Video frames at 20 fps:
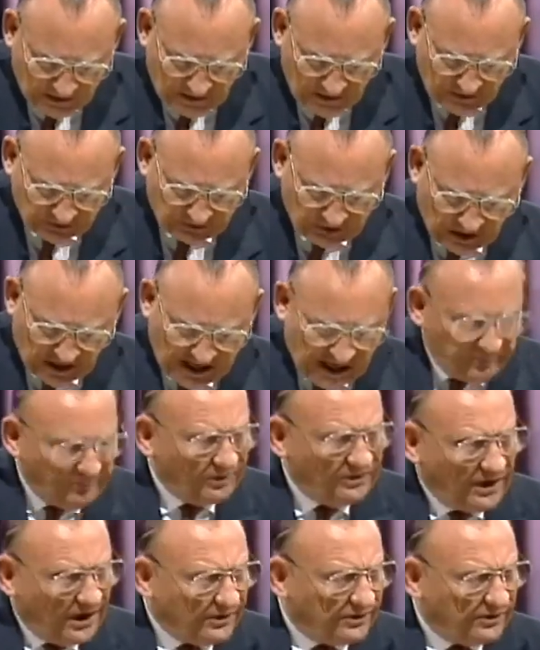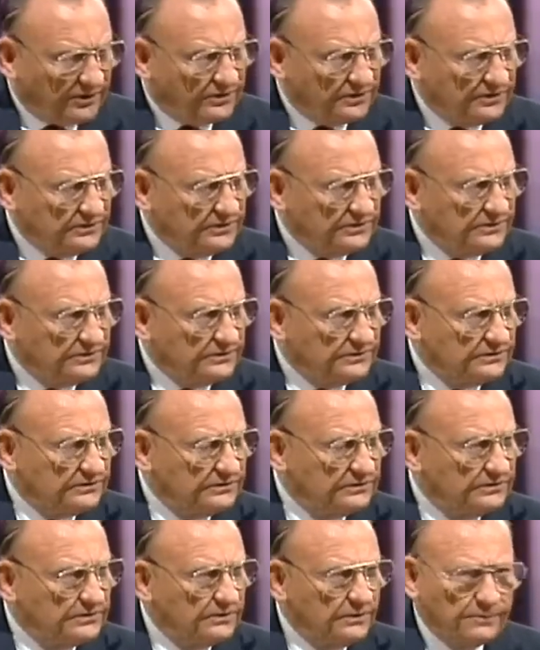He said, I am a debtor.
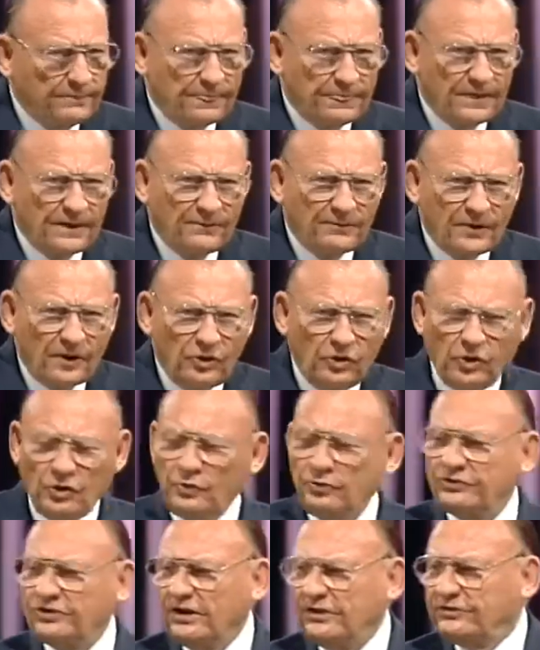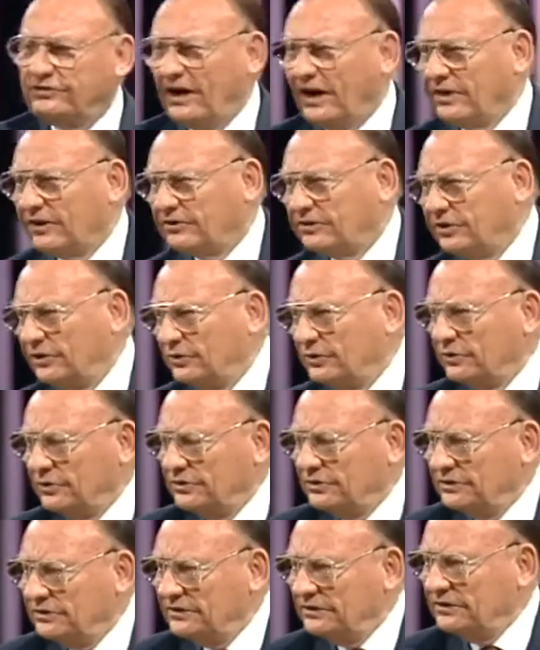Who was a debtor to?
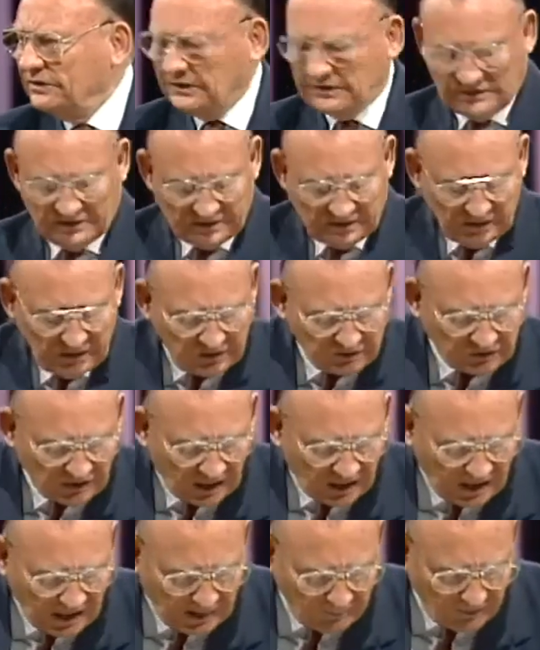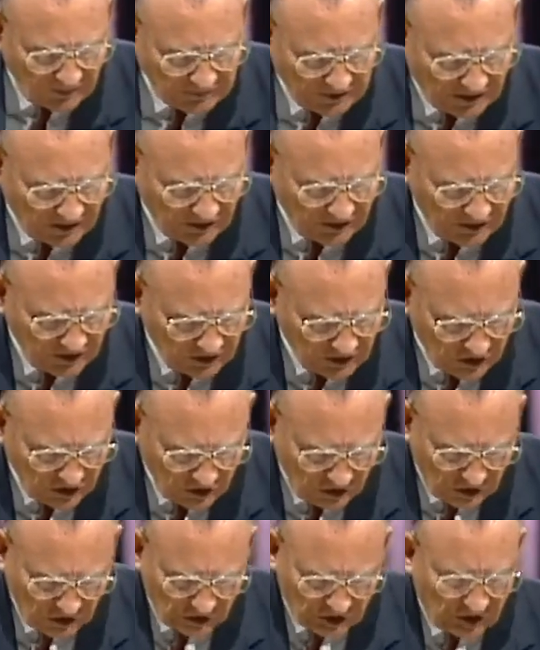He said, I am a debtor
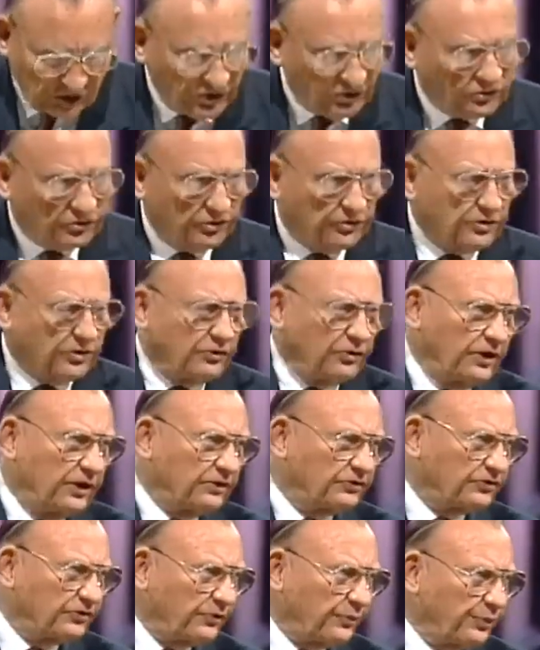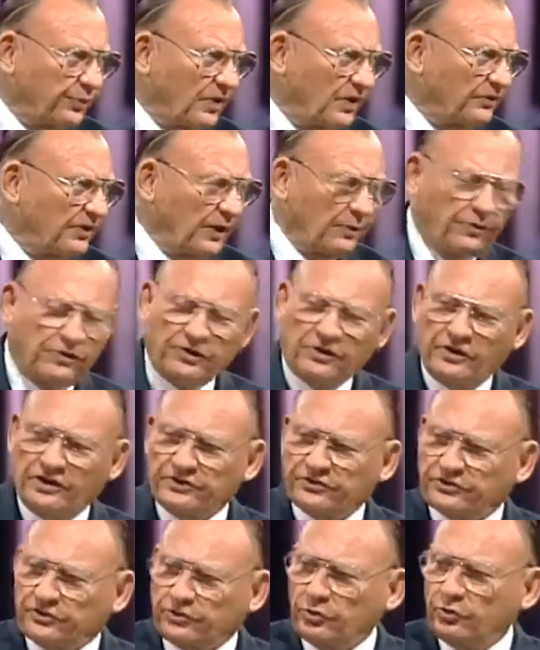to the Greeks. They were the
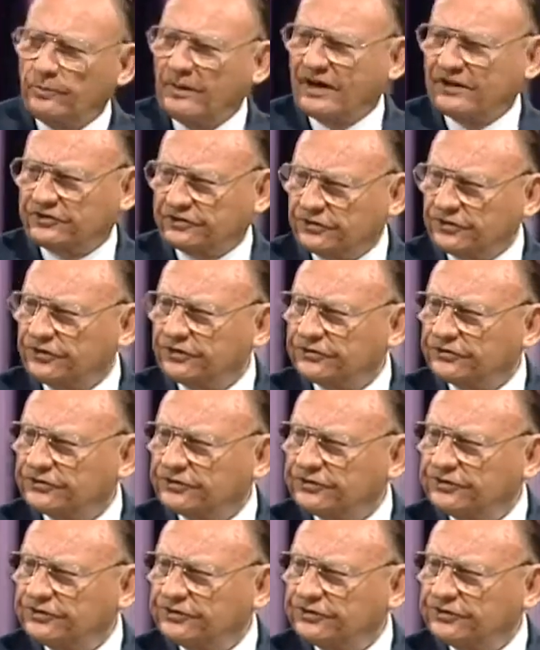great schoolmasters.